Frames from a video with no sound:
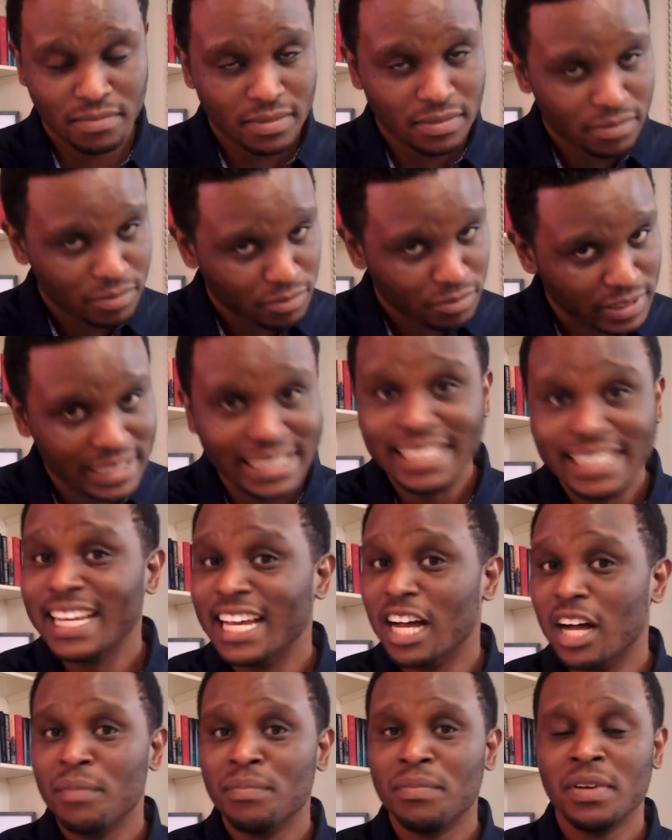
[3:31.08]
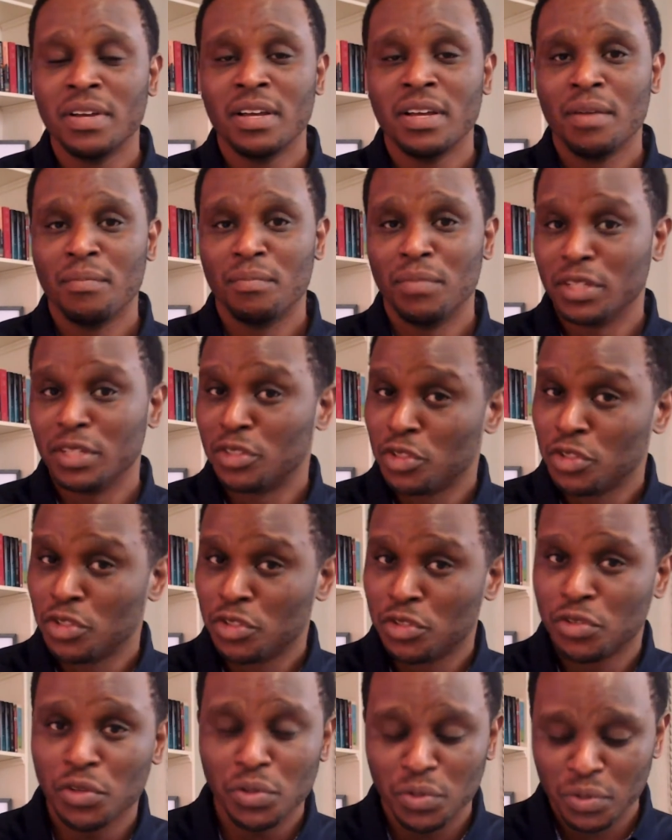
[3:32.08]
we need help, but
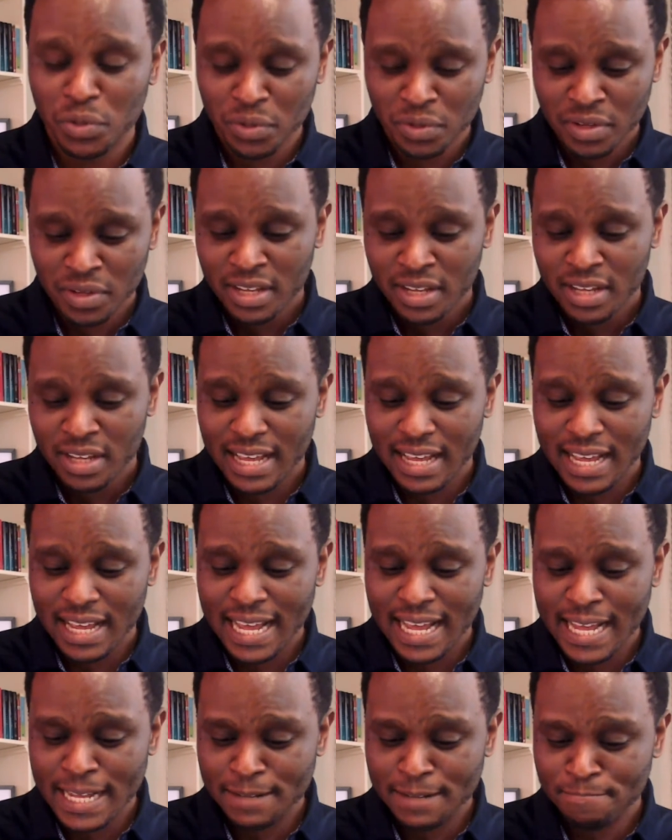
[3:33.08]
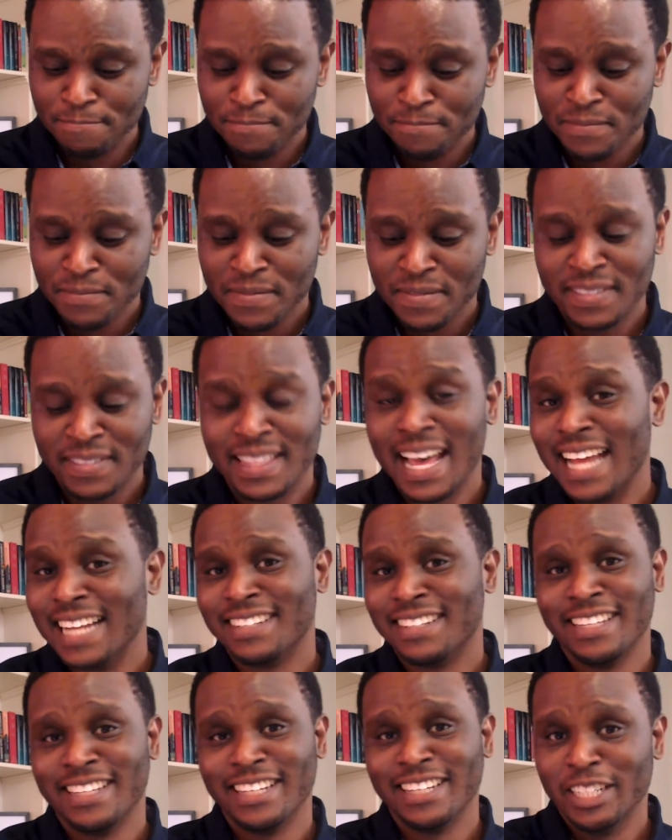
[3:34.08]
two, that
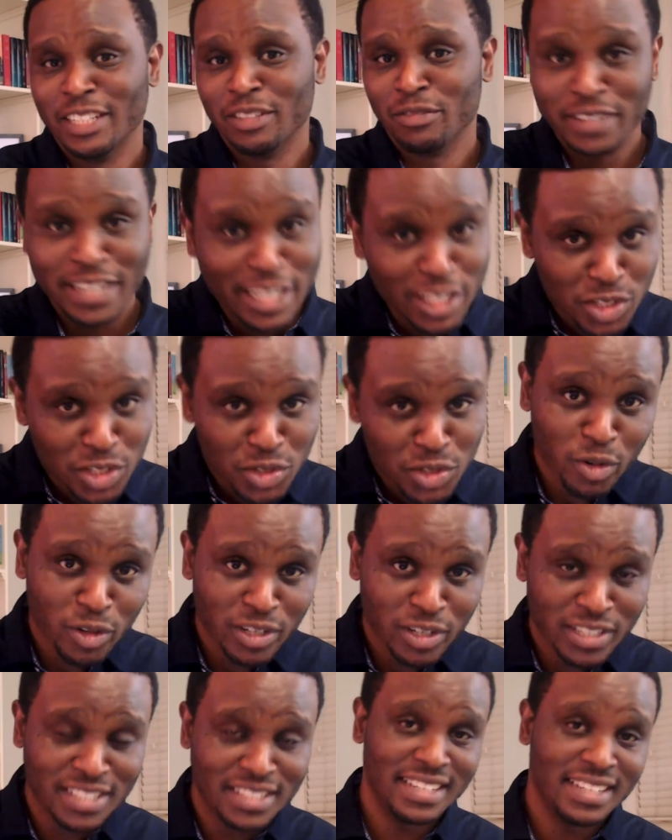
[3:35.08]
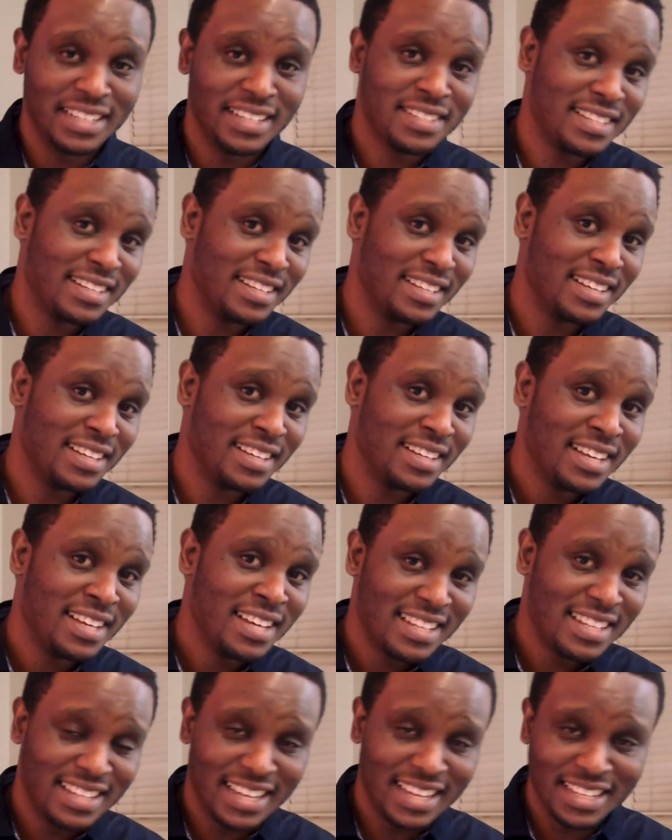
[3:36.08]
the resources
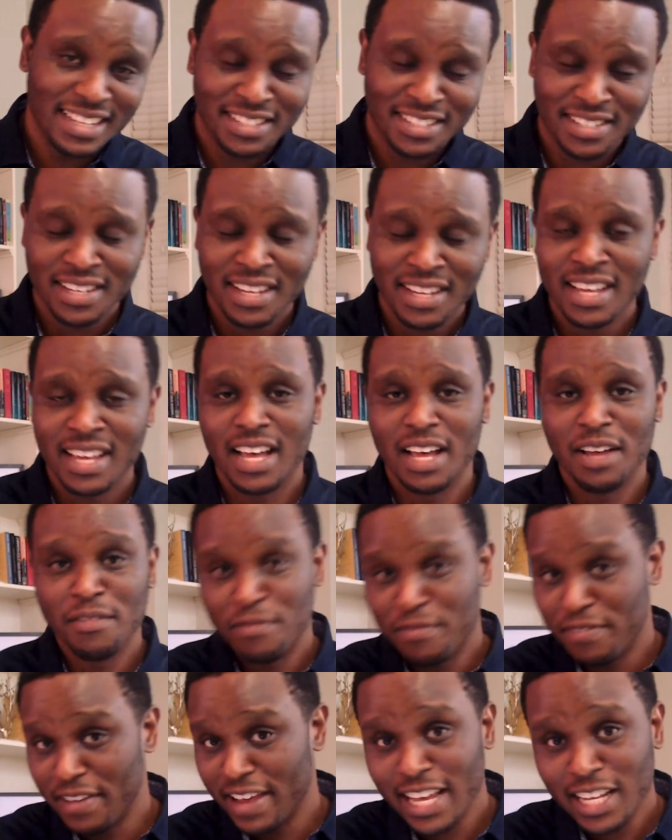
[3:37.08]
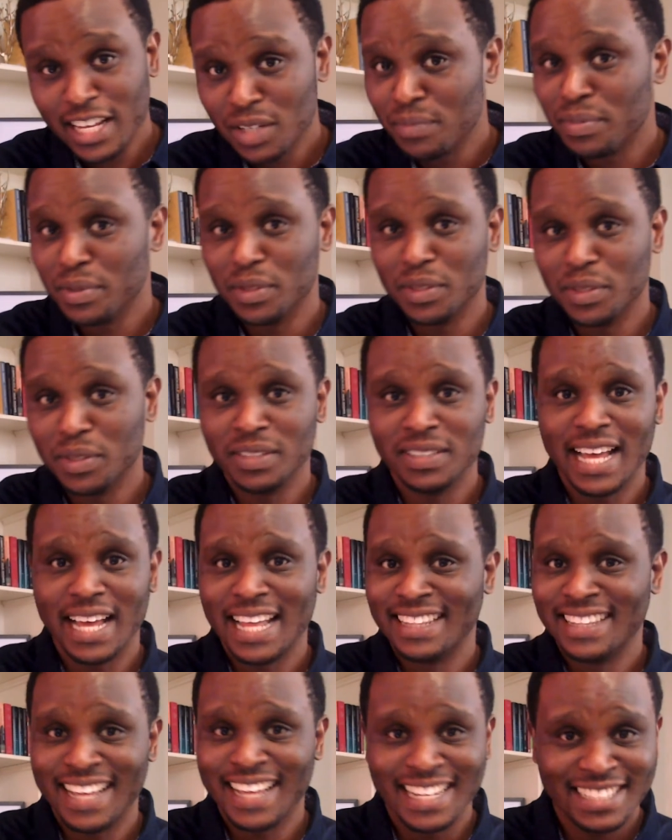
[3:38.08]
that's available at
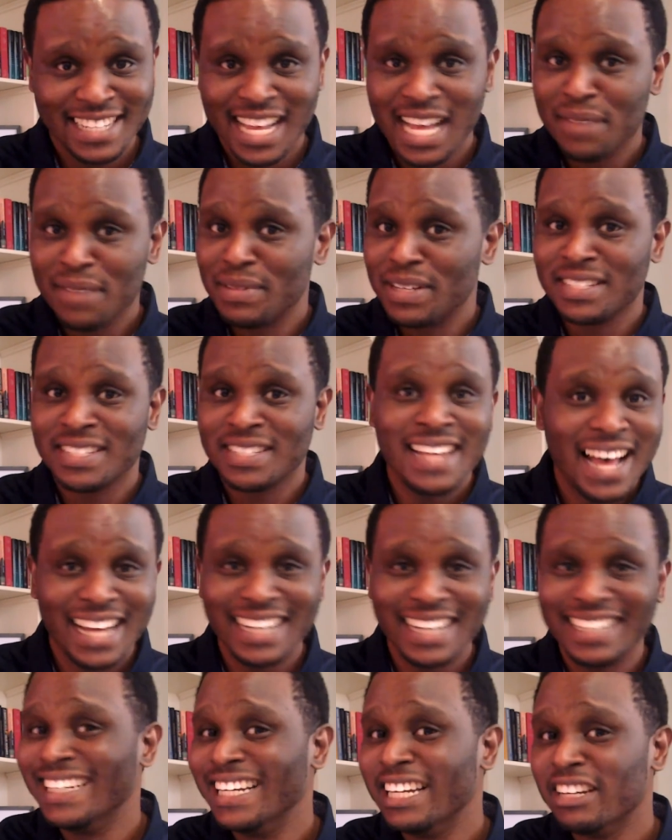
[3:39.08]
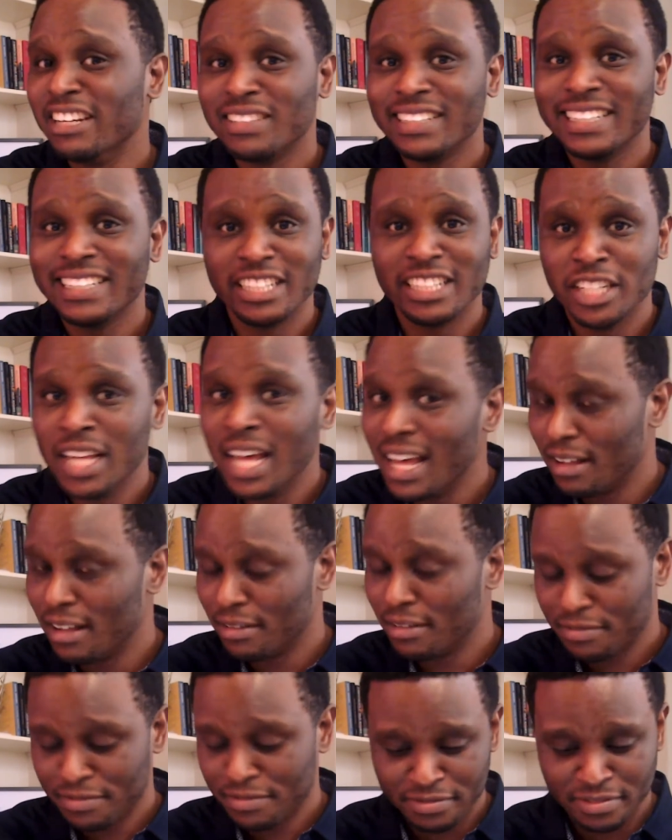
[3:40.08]
that time is not nearly
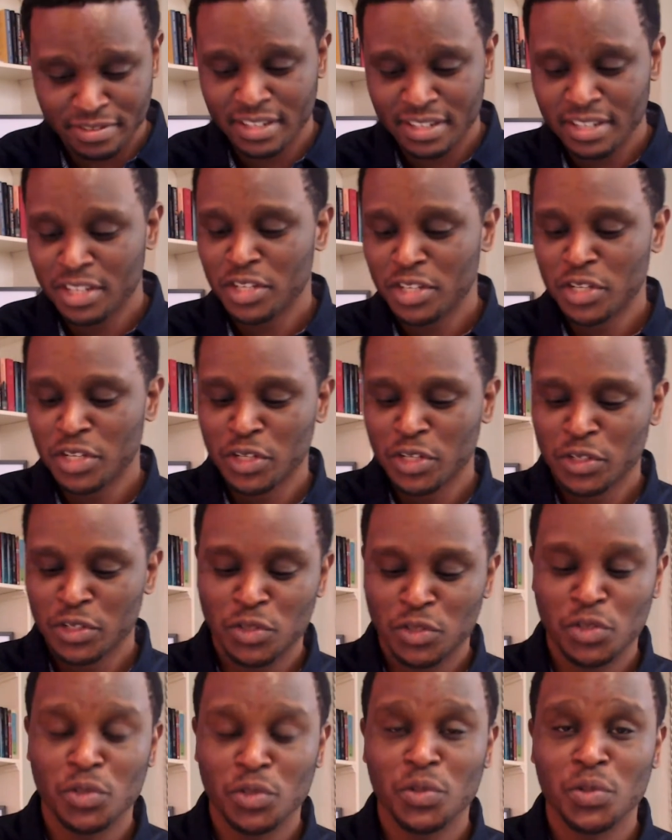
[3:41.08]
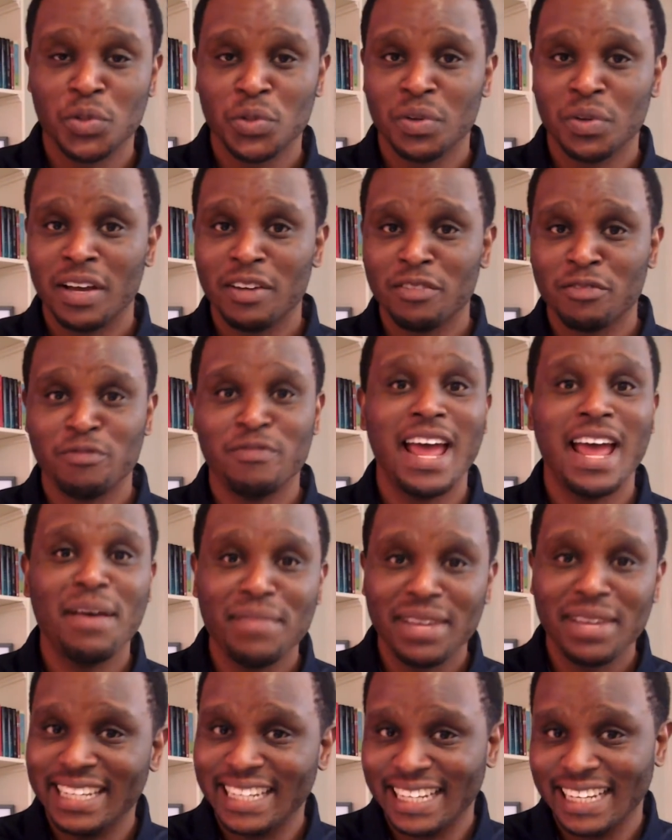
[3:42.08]
enough to
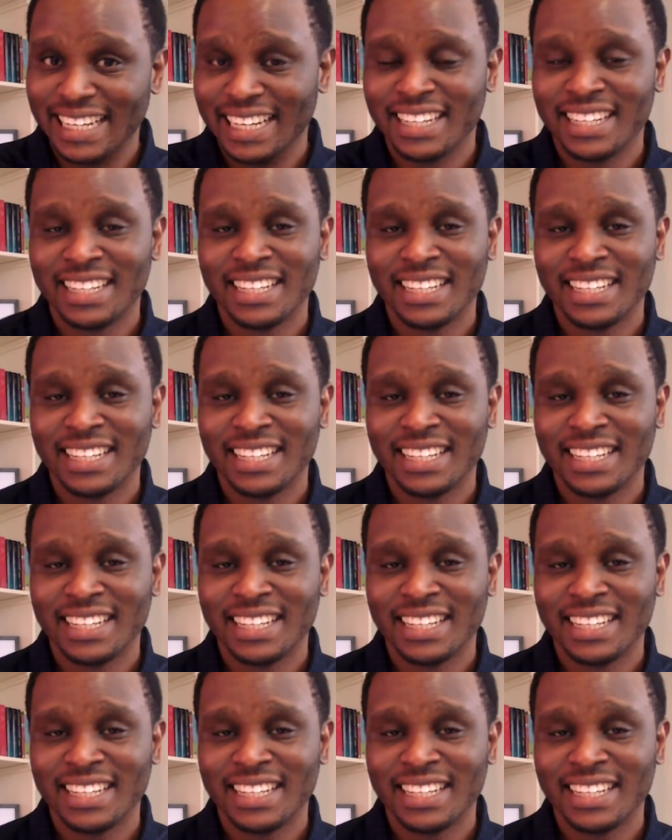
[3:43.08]
remedy